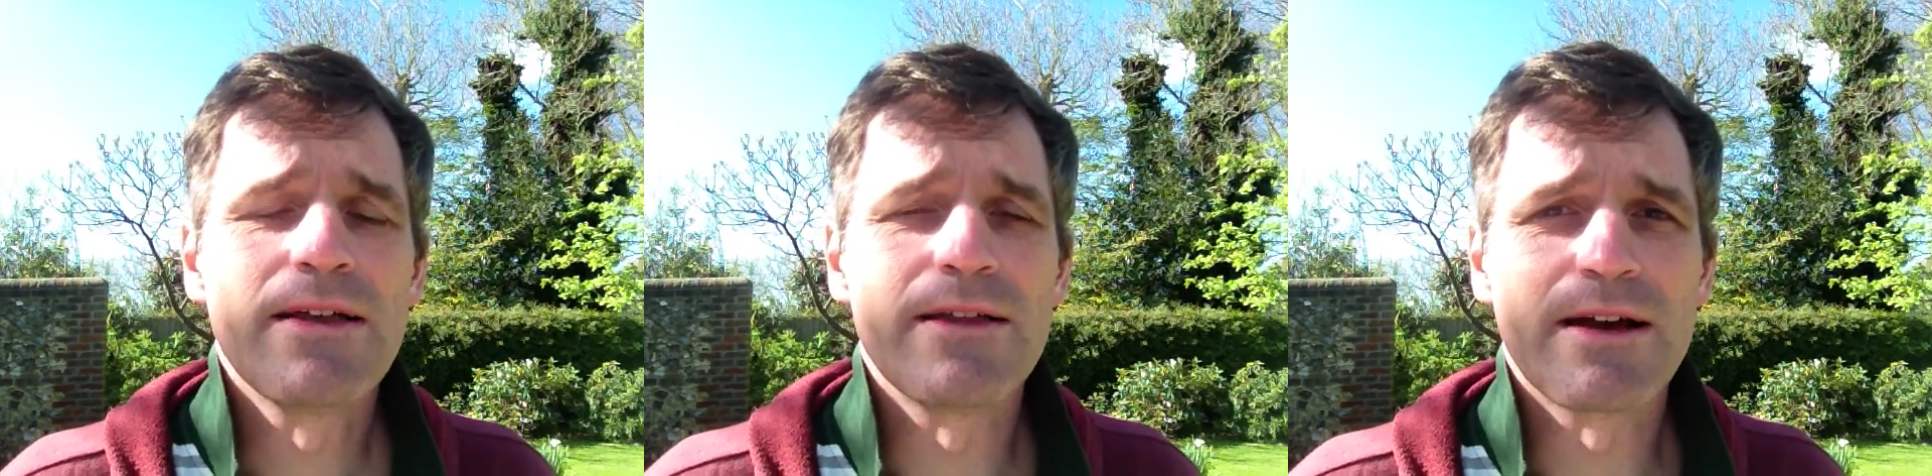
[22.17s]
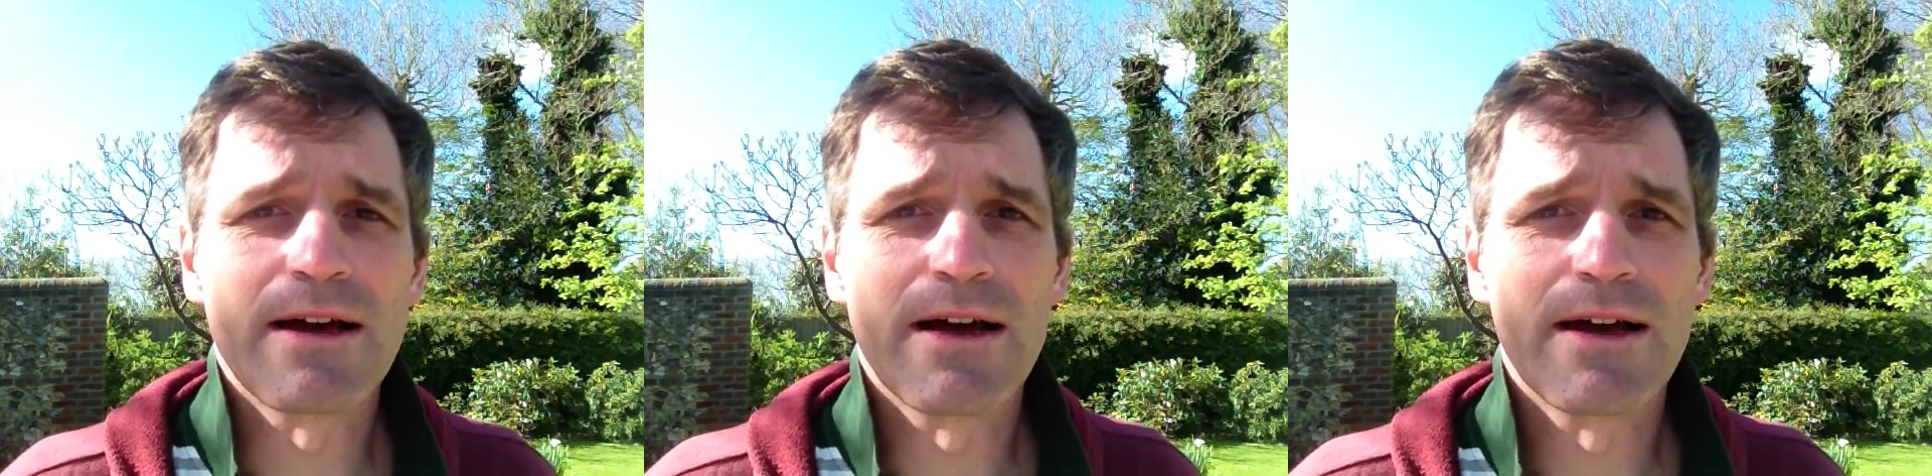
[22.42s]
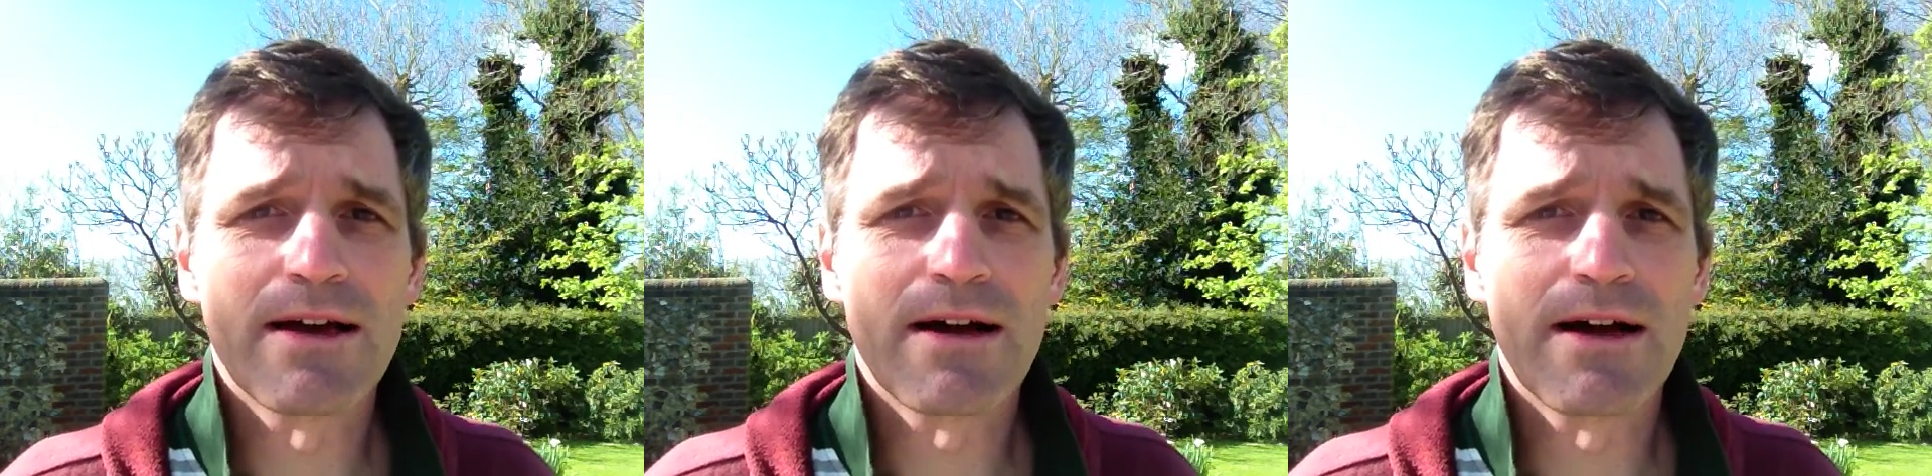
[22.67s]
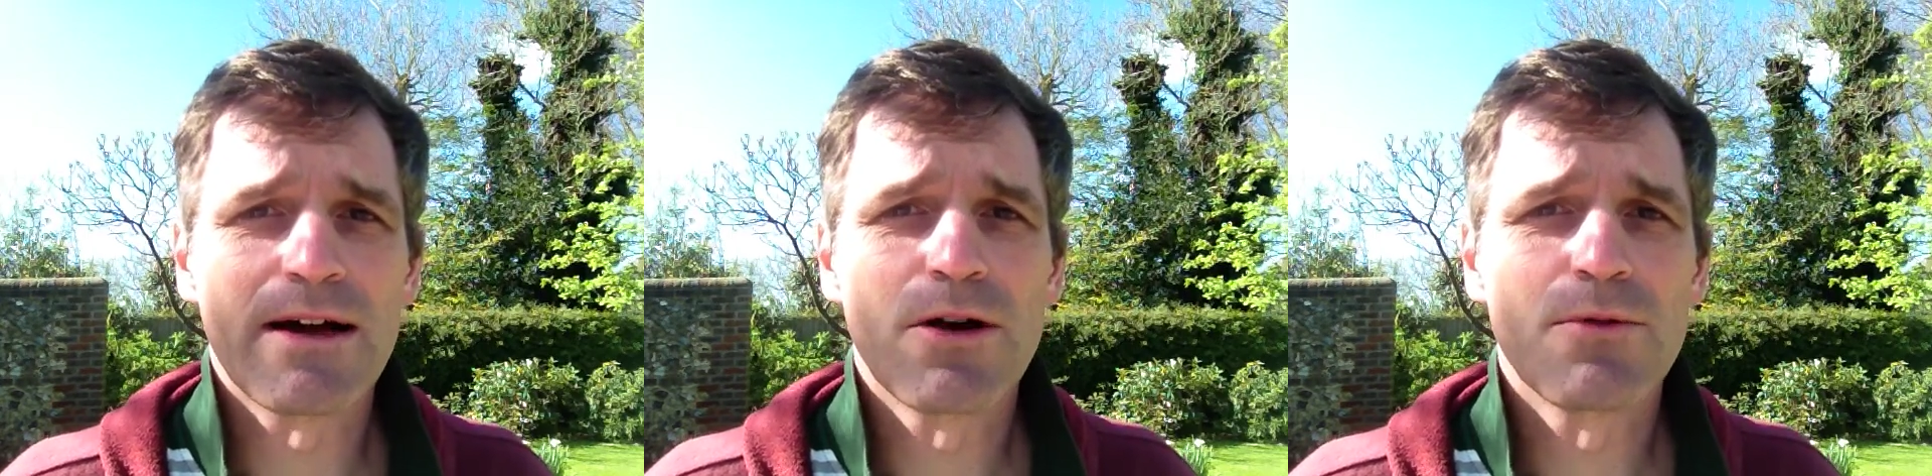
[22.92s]
that
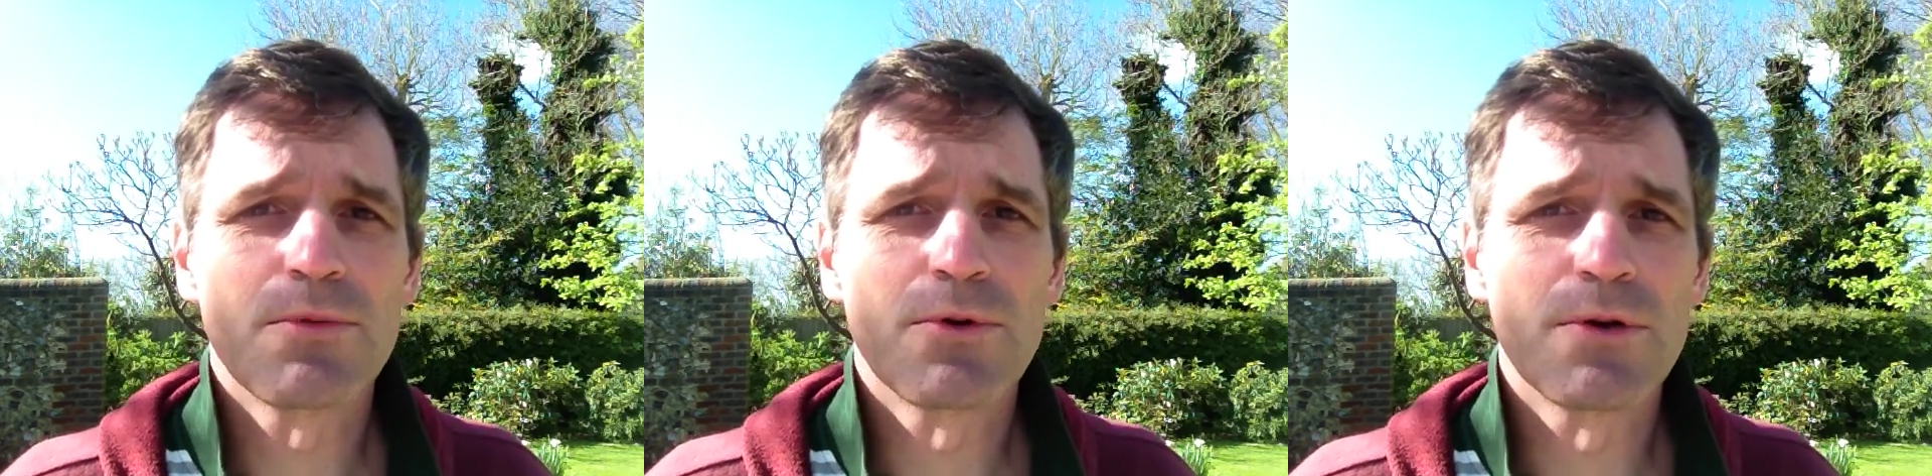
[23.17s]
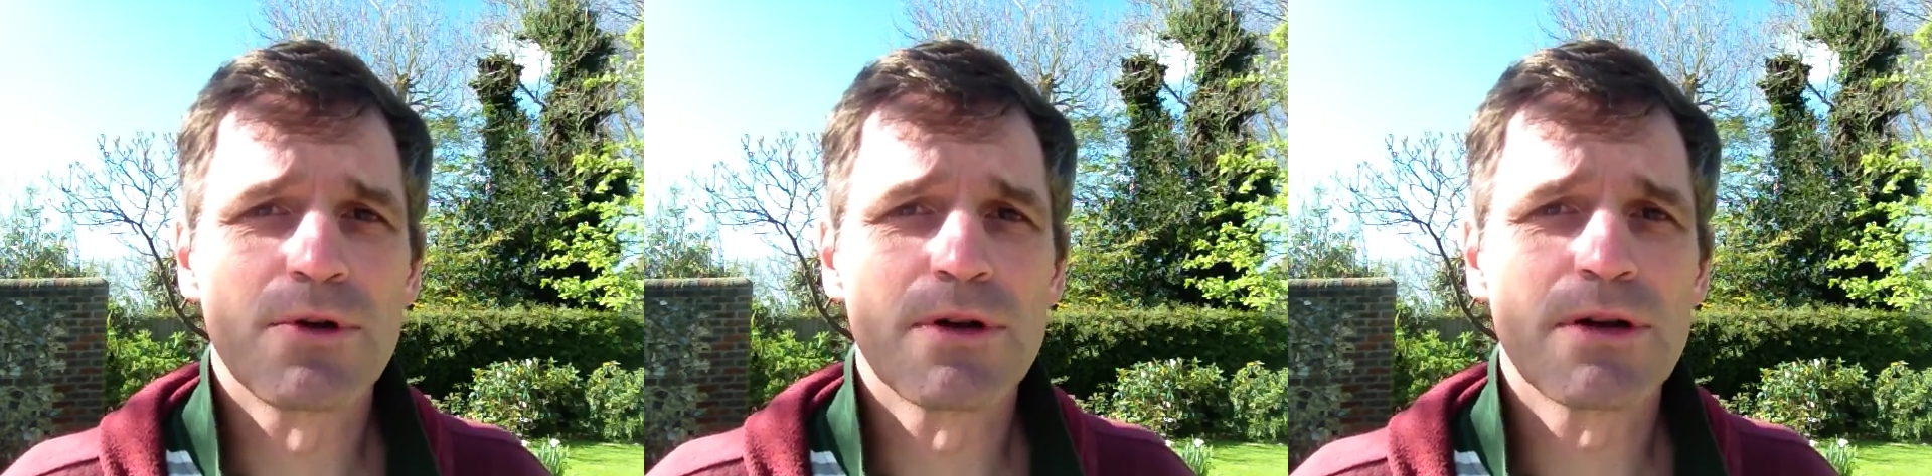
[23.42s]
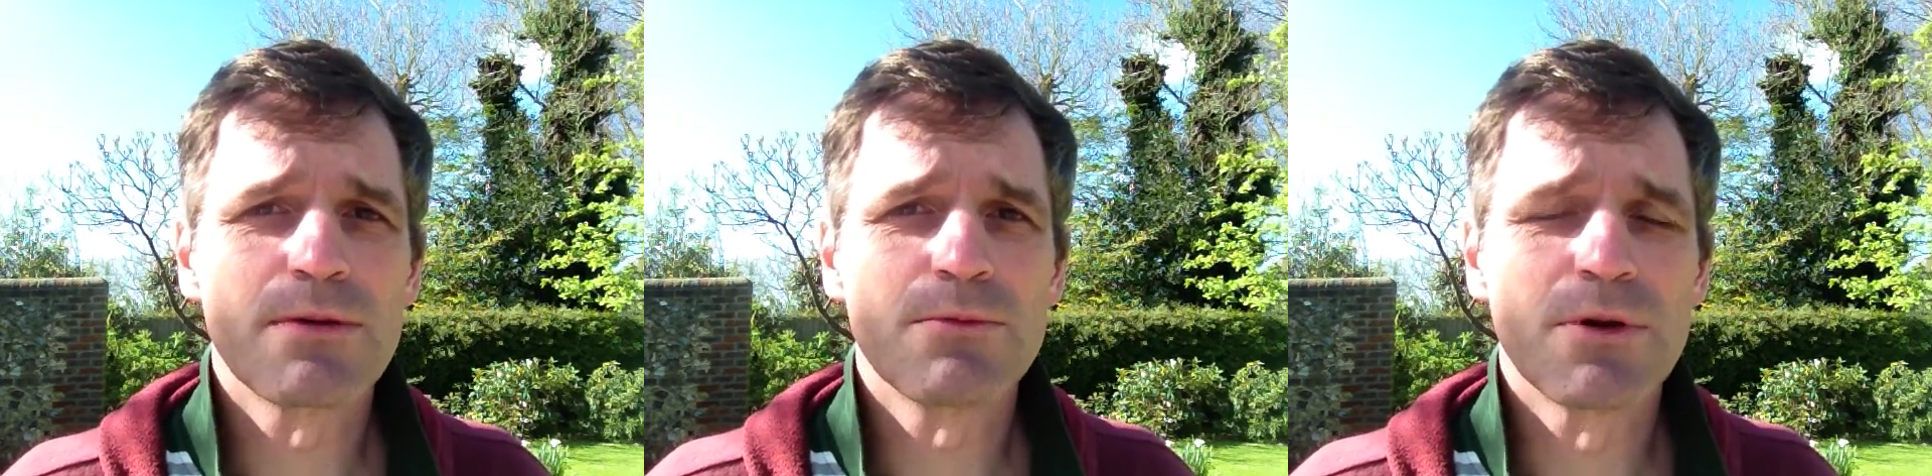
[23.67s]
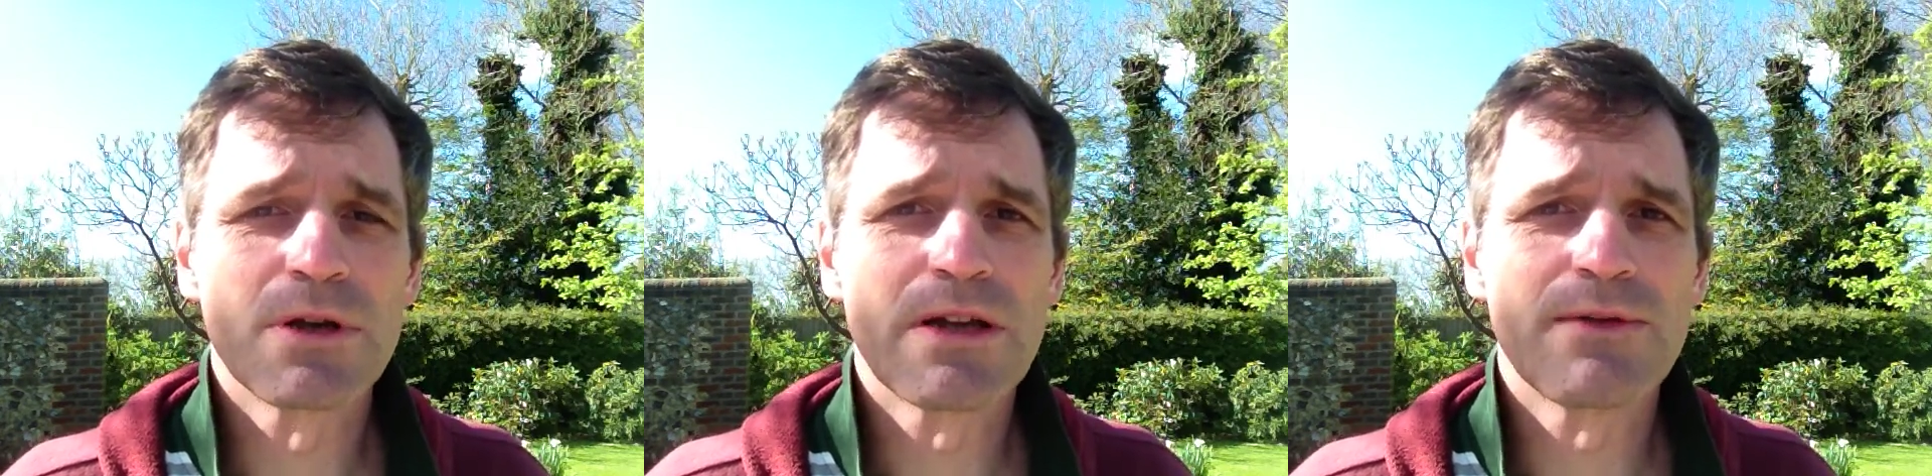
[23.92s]
I hope
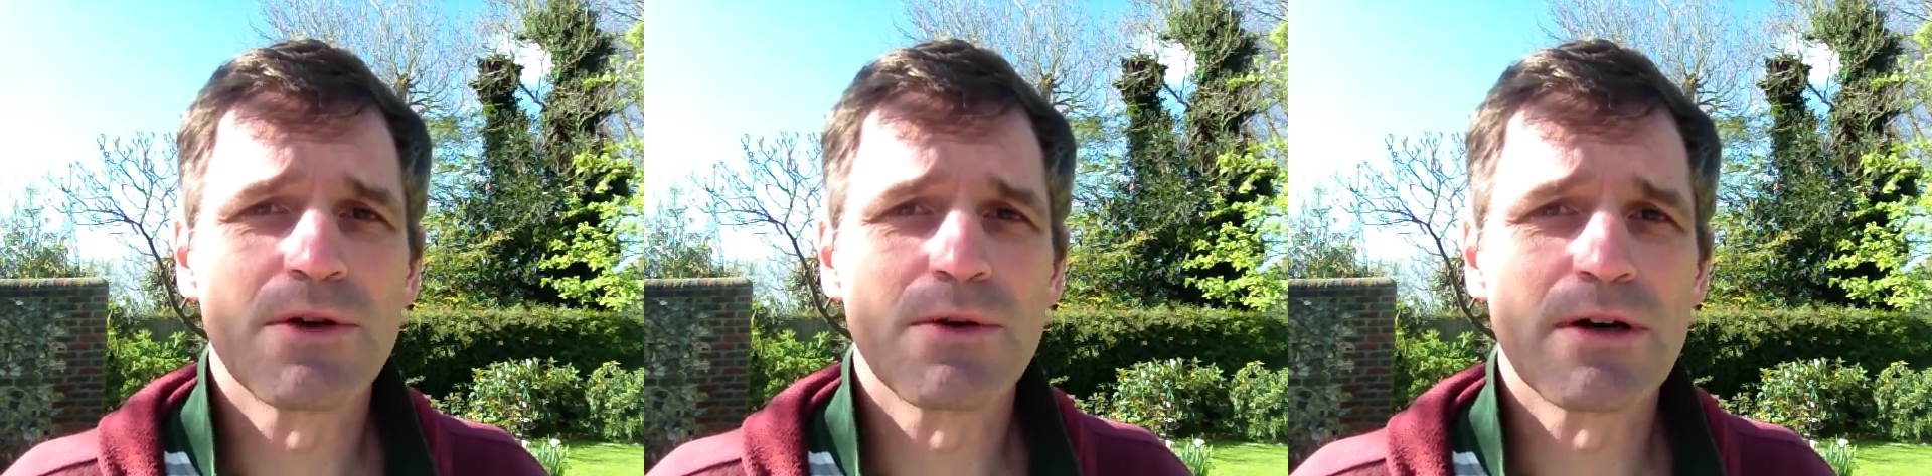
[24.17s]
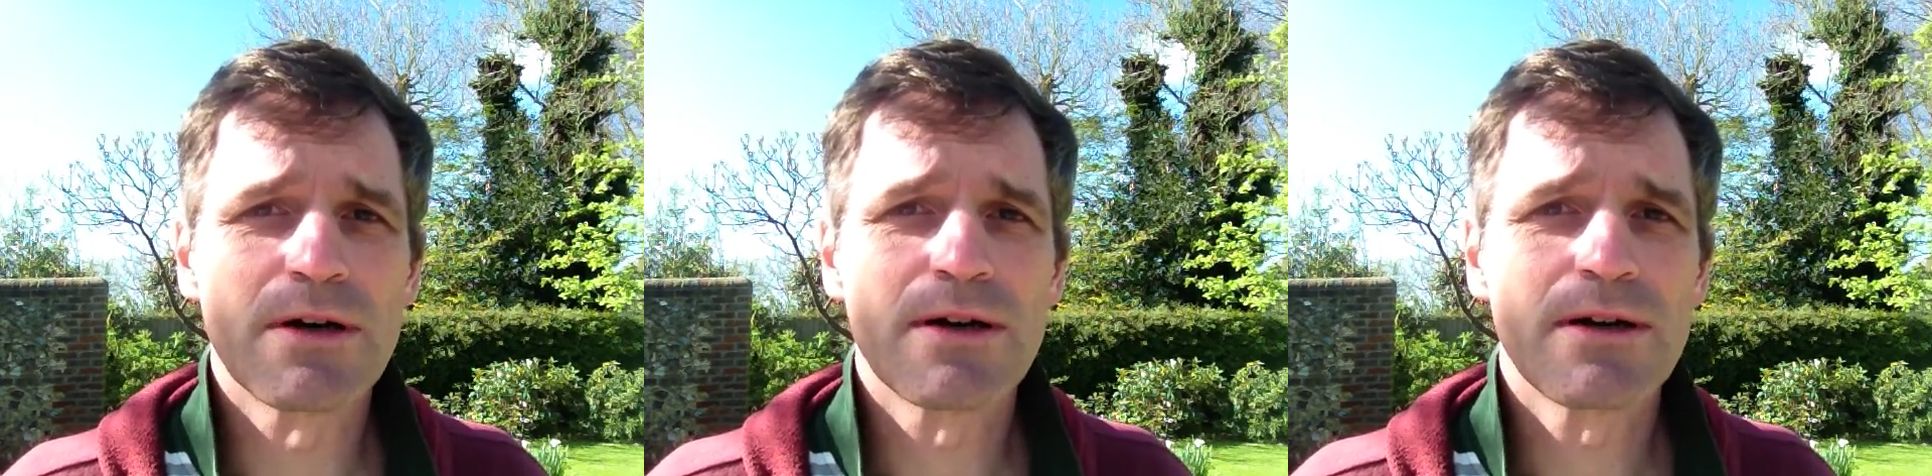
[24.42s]
will give you